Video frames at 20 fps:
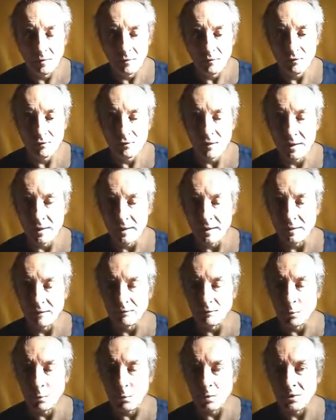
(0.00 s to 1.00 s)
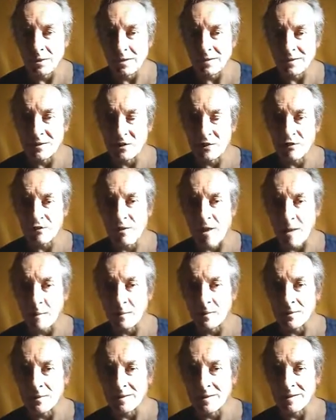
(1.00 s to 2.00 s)
feeling for what I describe
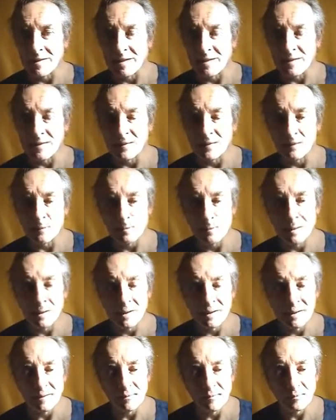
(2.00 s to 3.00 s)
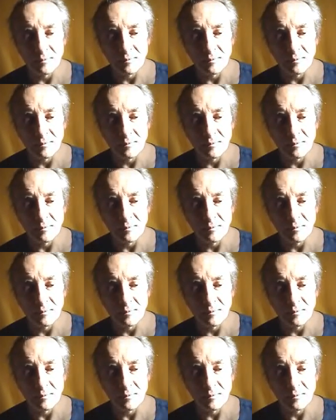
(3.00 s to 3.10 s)
as a sense of being.